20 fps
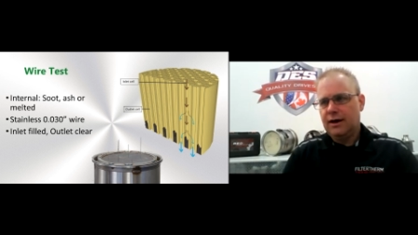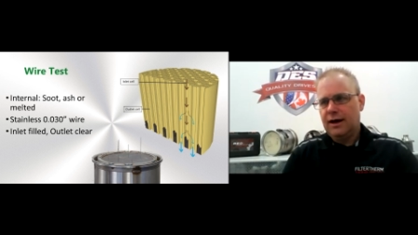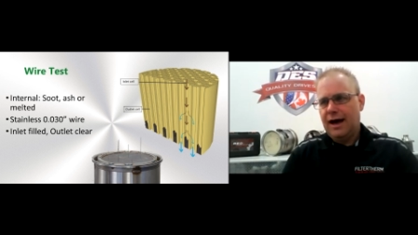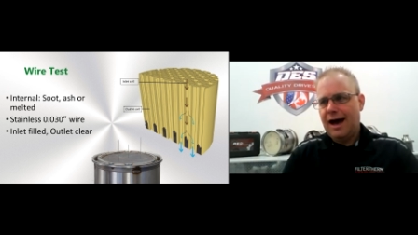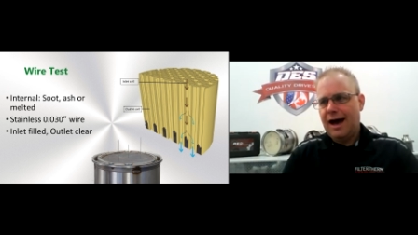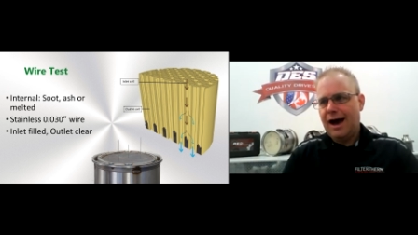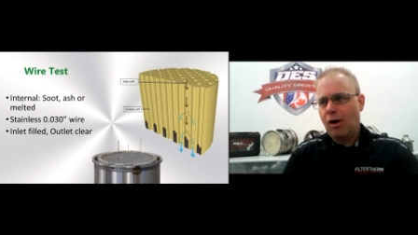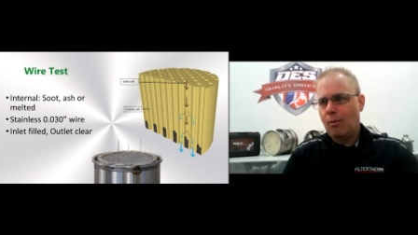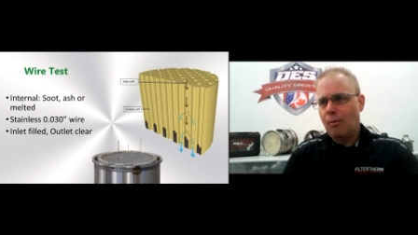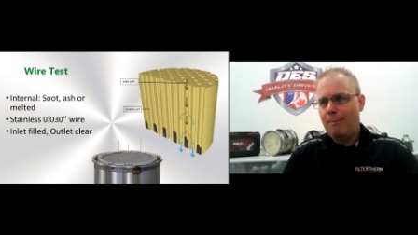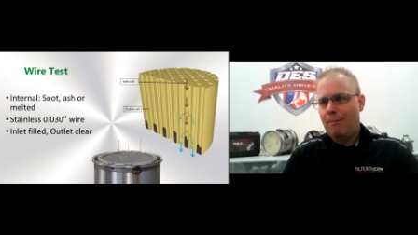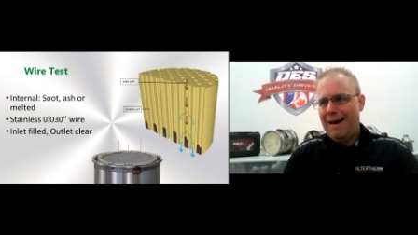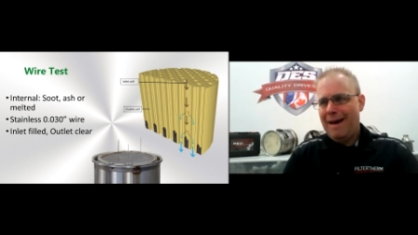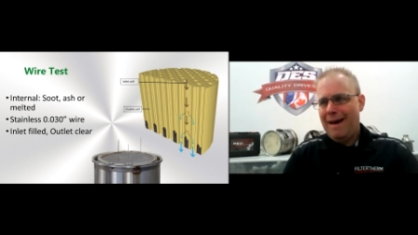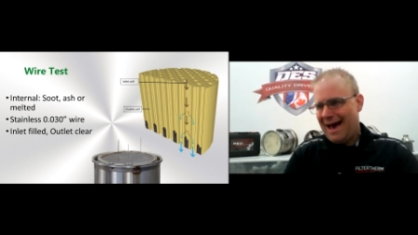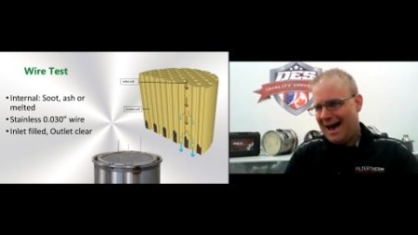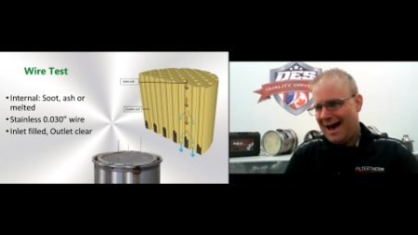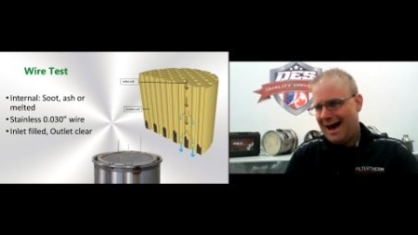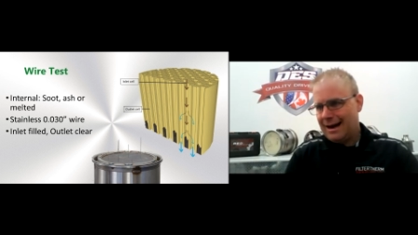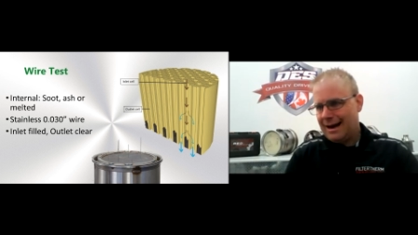how
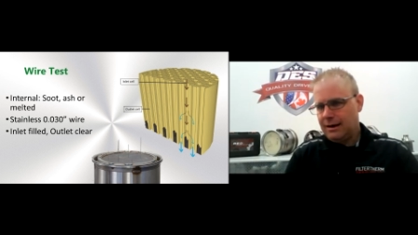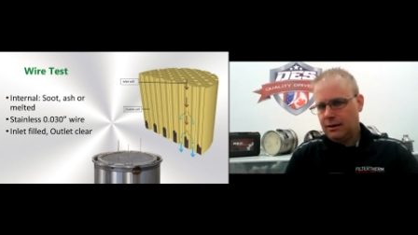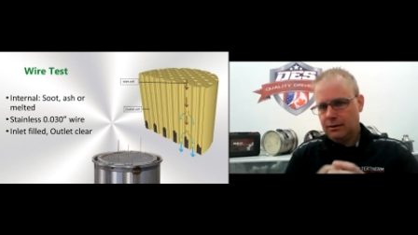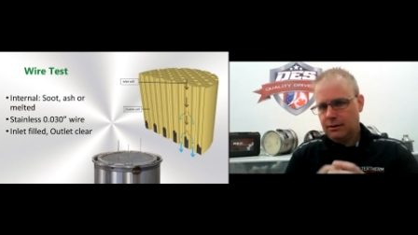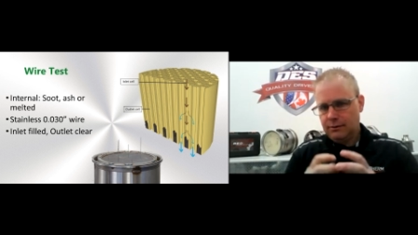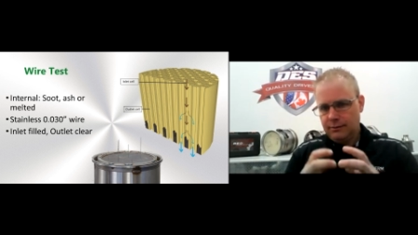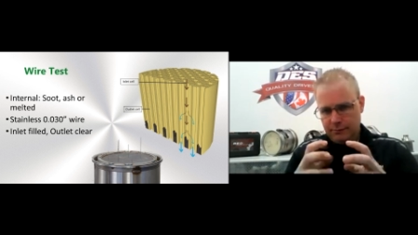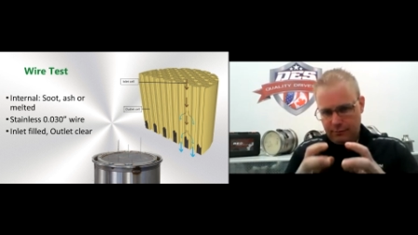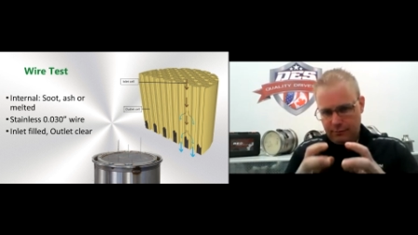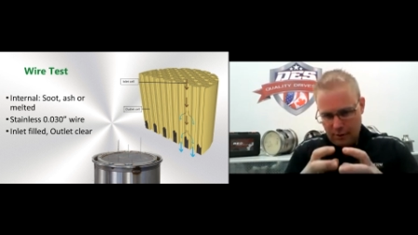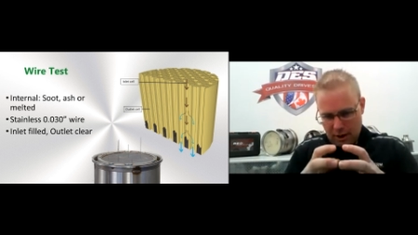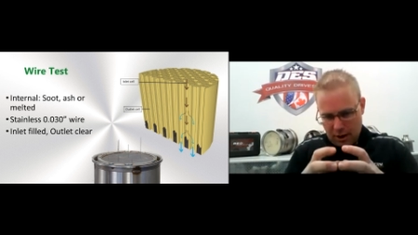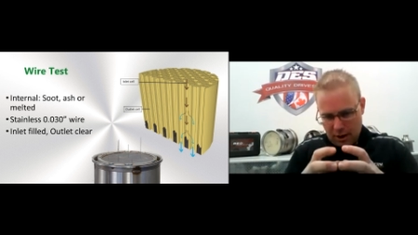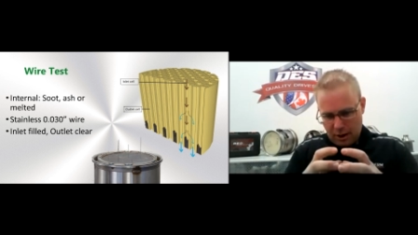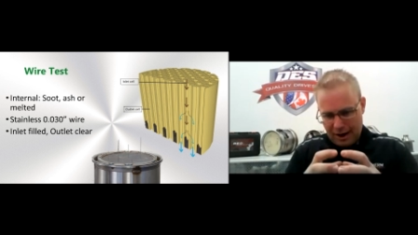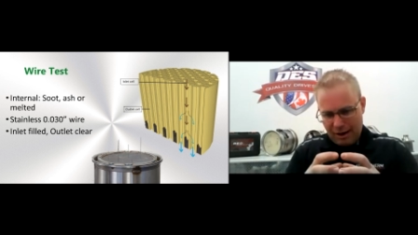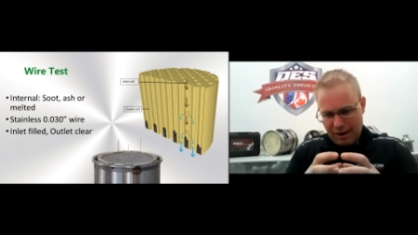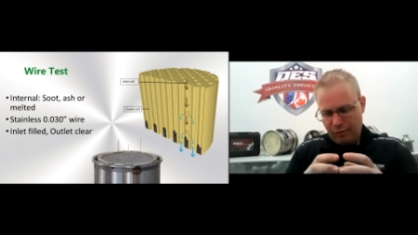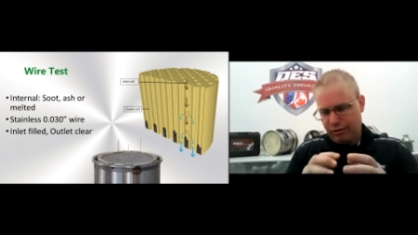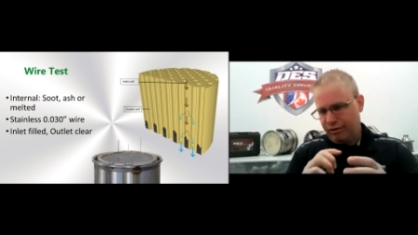bad or
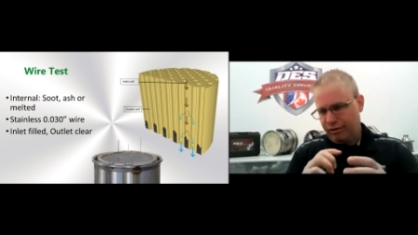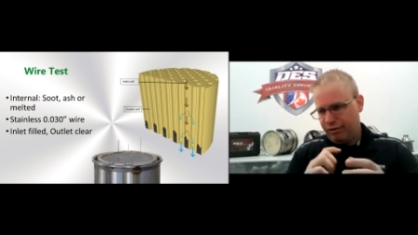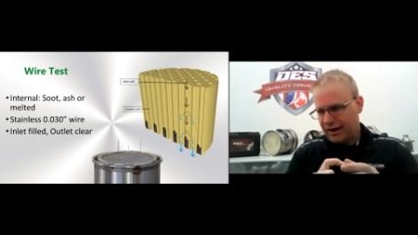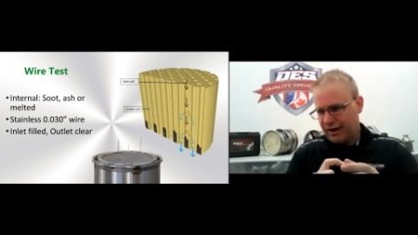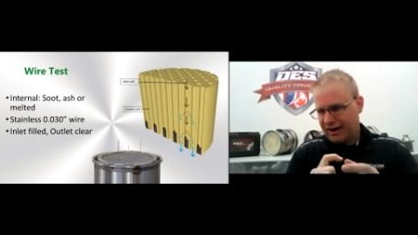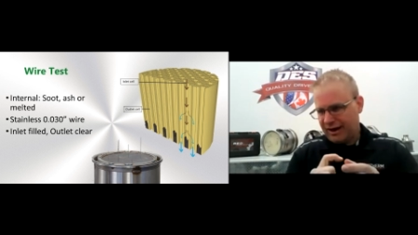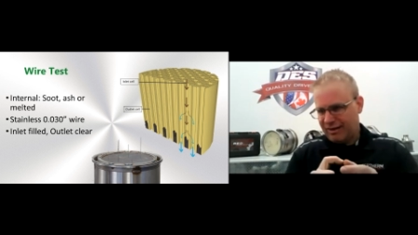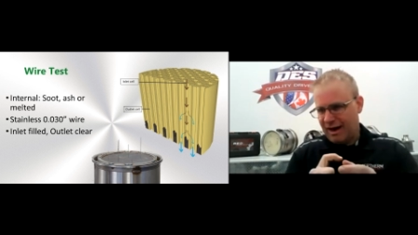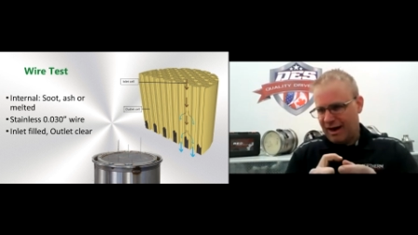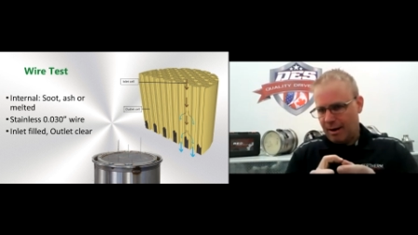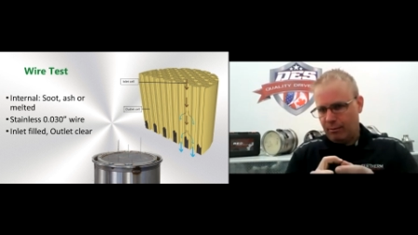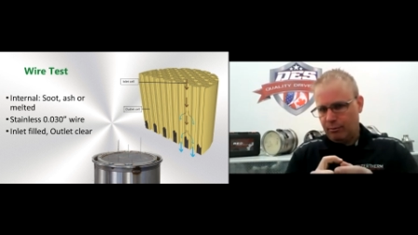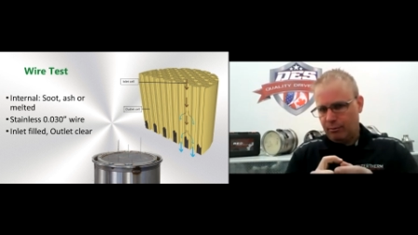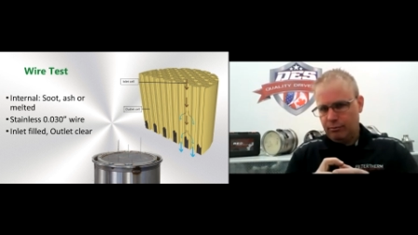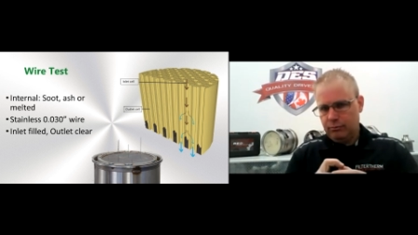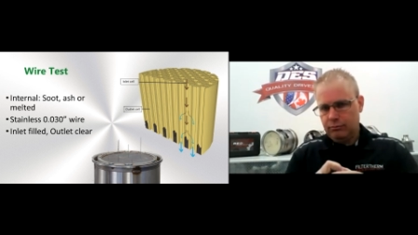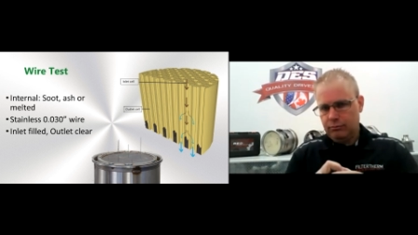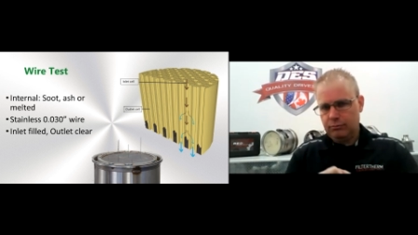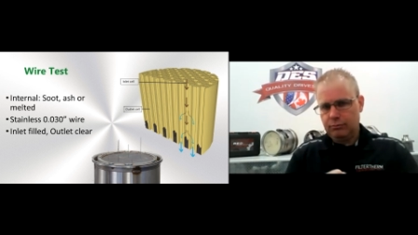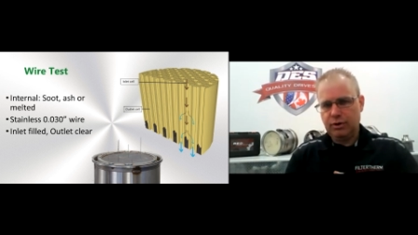how thick that
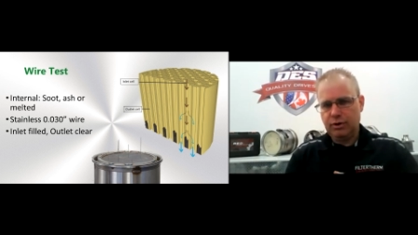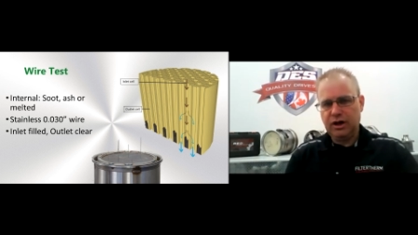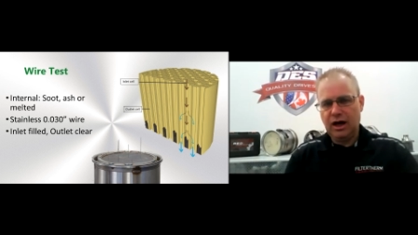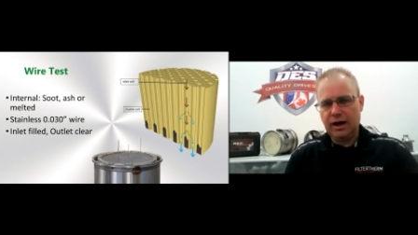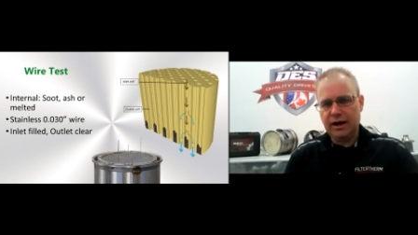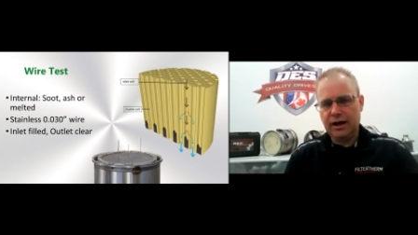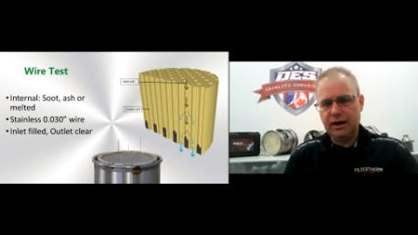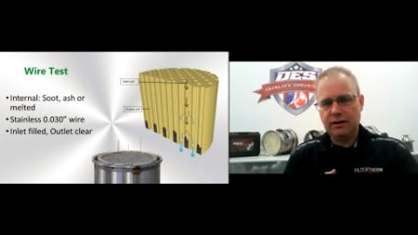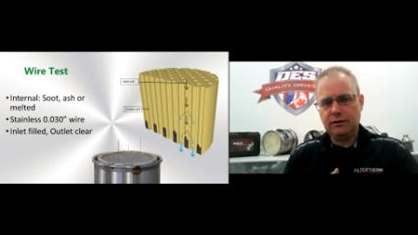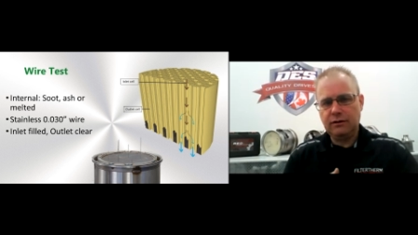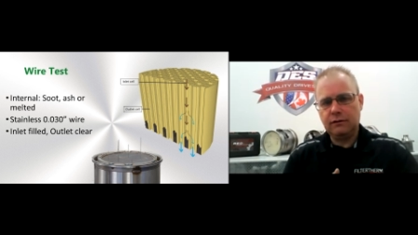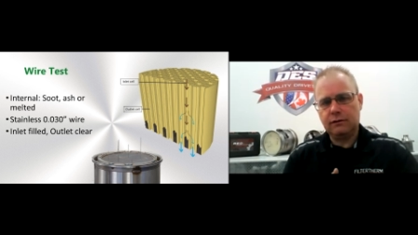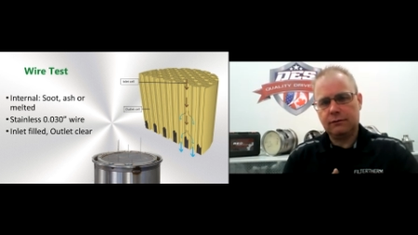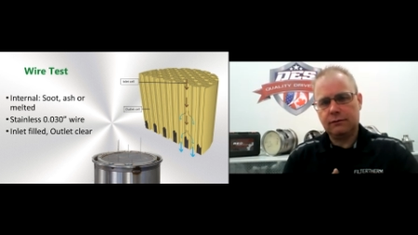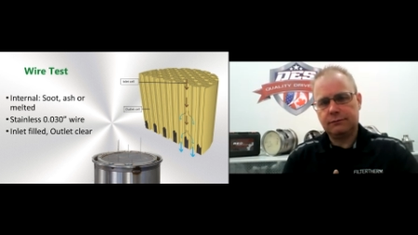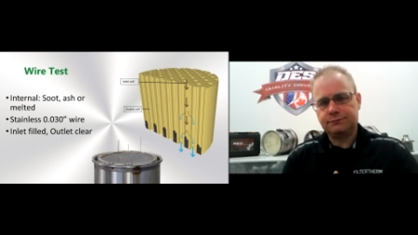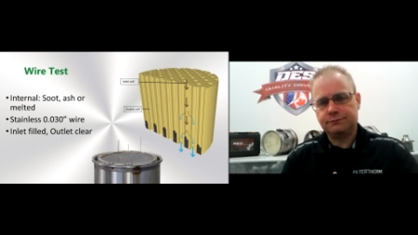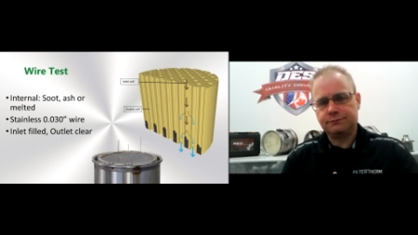plug is.